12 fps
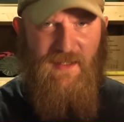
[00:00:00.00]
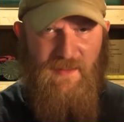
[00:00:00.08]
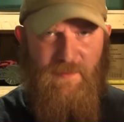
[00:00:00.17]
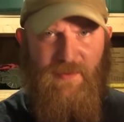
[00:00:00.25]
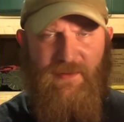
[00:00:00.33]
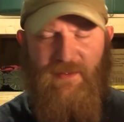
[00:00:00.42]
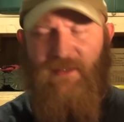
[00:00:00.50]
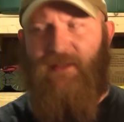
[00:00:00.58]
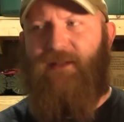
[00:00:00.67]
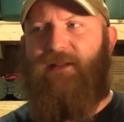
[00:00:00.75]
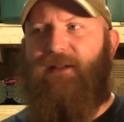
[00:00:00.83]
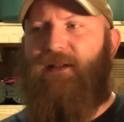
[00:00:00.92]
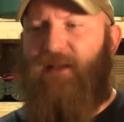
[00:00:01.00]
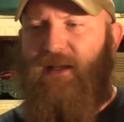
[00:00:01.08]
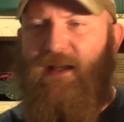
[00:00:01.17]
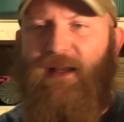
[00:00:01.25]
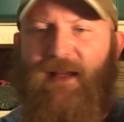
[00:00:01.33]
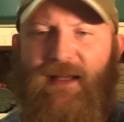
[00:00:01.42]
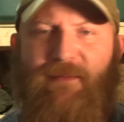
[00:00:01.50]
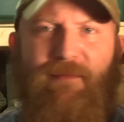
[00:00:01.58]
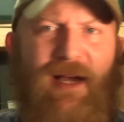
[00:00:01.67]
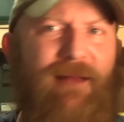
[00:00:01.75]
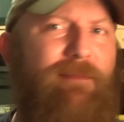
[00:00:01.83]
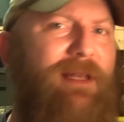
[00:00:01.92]
up, it
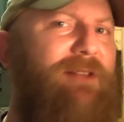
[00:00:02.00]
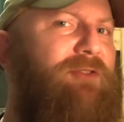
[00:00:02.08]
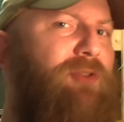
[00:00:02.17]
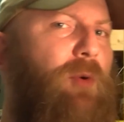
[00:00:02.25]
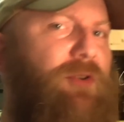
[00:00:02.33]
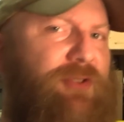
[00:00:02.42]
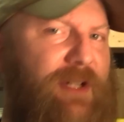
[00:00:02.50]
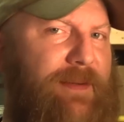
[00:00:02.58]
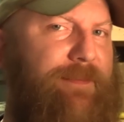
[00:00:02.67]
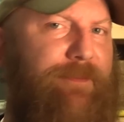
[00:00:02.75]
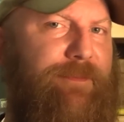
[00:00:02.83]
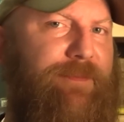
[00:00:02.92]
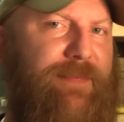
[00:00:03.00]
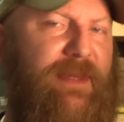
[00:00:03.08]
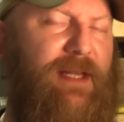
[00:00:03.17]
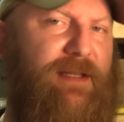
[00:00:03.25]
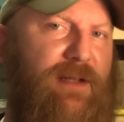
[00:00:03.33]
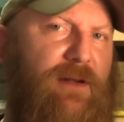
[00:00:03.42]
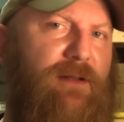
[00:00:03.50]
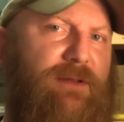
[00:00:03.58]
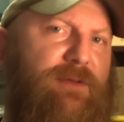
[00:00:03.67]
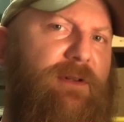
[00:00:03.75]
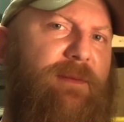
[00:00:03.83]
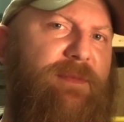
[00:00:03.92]
might be Georgia that's
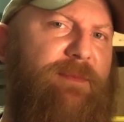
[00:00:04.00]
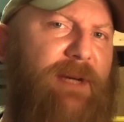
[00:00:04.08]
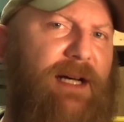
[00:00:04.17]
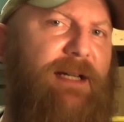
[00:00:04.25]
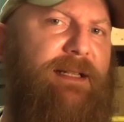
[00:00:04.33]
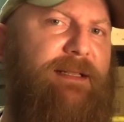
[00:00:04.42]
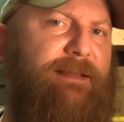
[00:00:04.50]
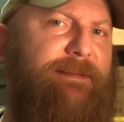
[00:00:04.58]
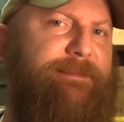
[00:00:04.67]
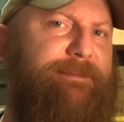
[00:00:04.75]
on Trump's mind.